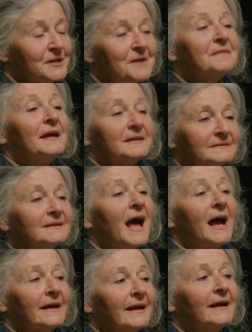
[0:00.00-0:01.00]
you think
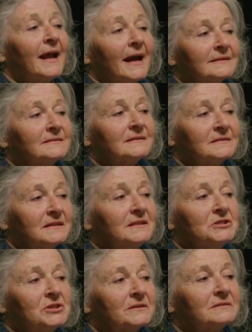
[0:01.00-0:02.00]
Zion has to
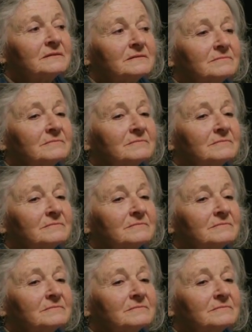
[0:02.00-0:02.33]
teach us?